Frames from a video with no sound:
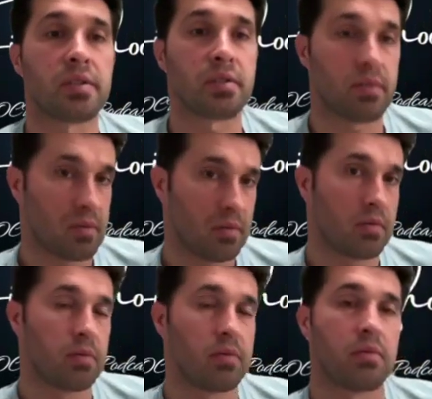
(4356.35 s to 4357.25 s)
Okay.
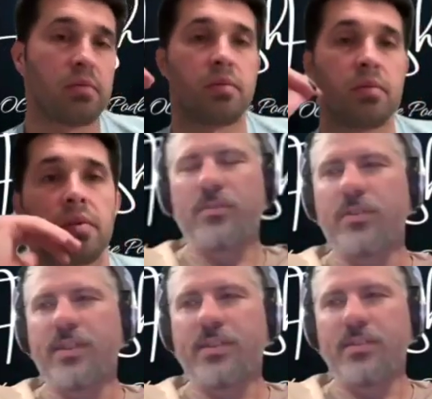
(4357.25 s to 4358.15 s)
So
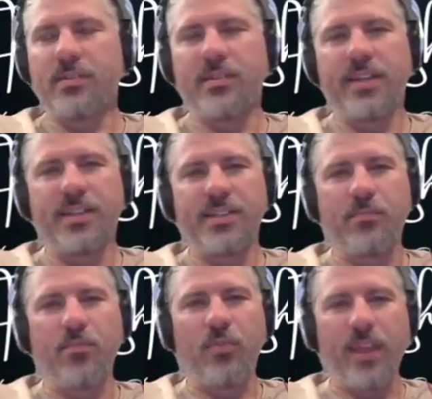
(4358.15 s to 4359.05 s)
let's
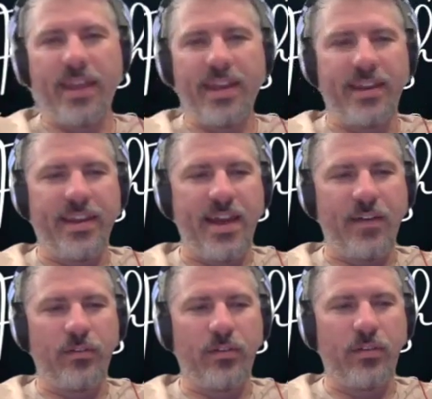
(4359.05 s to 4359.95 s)
break it
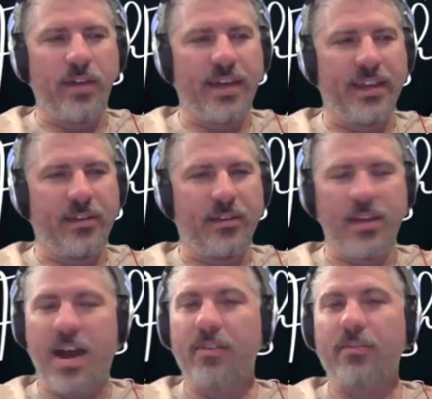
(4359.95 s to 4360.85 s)
down, and
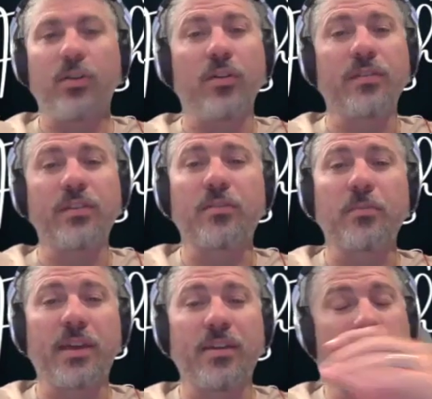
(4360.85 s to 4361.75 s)
I don't know if this will
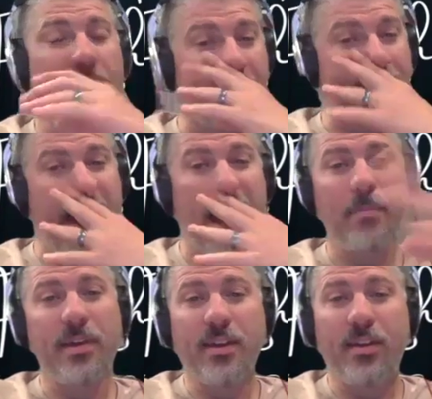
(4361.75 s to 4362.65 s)
make you guys
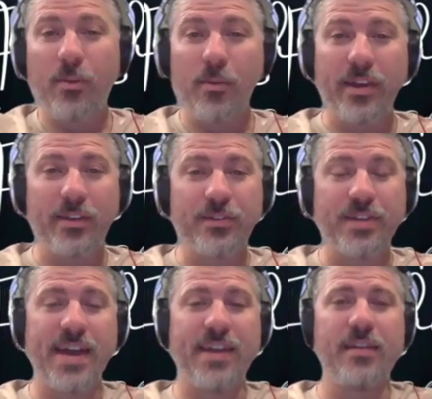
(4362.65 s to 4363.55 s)
happy or make you
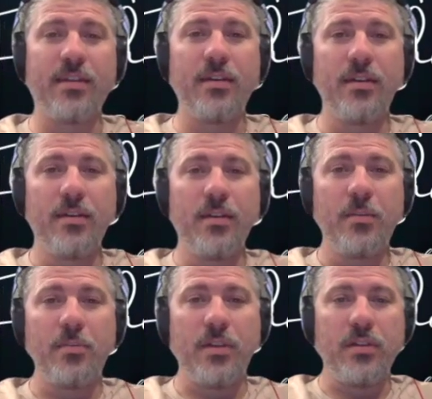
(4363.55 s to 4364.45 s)
sad,
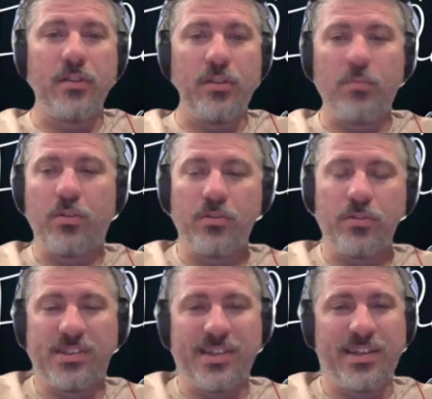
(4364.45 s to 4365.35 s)
but you both
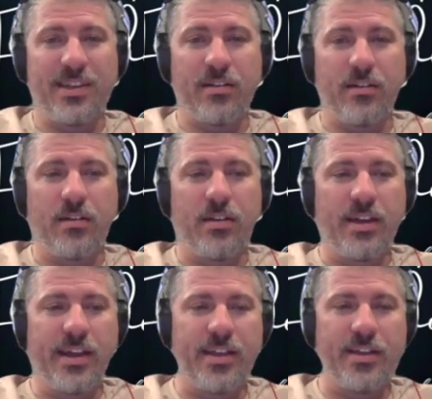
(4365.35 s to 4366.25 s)
sit here
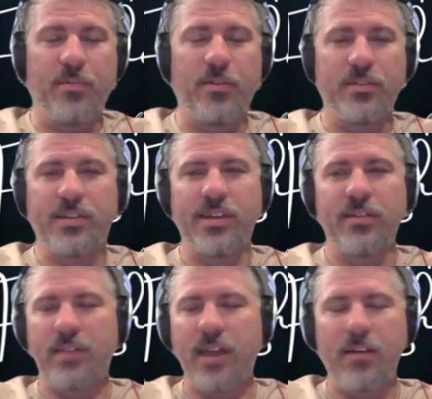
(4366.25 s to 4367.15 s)
and you both say
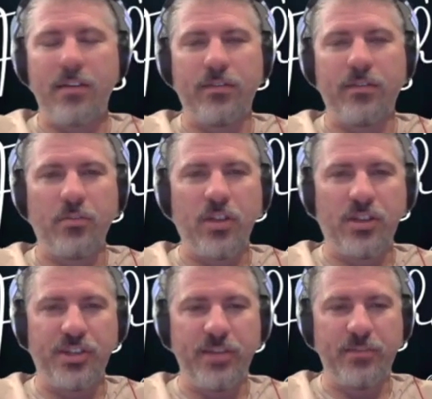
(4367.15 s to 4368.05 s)
you're tired of LeBron
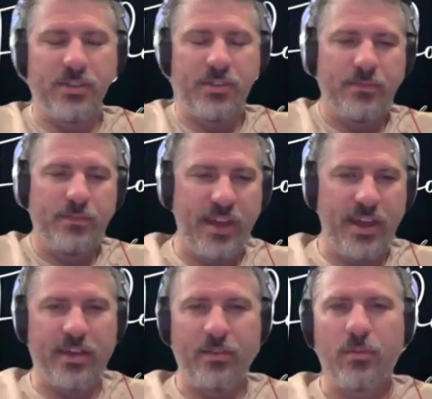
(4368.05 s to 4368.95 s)
James.
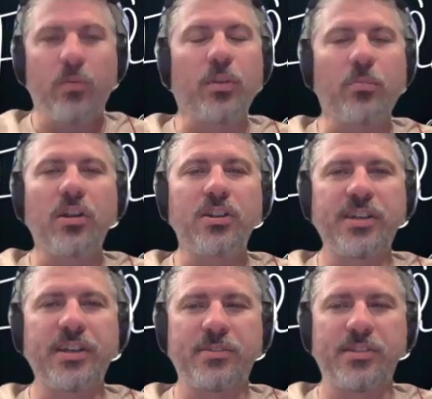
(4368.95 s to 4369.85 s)
Okay. Well, LeBron
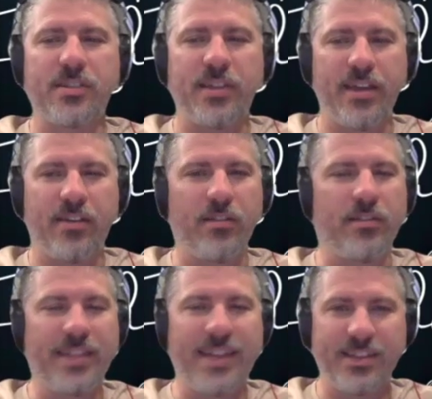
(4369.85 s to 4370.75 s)
James is a Laker.
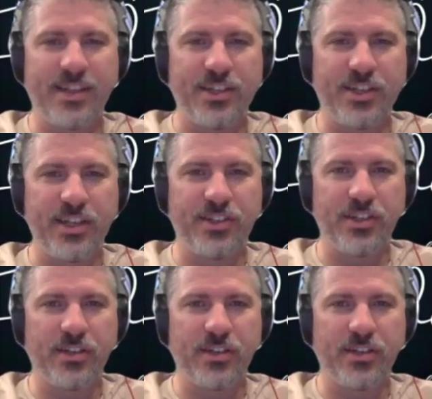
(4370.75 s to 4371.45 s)
That's not changing.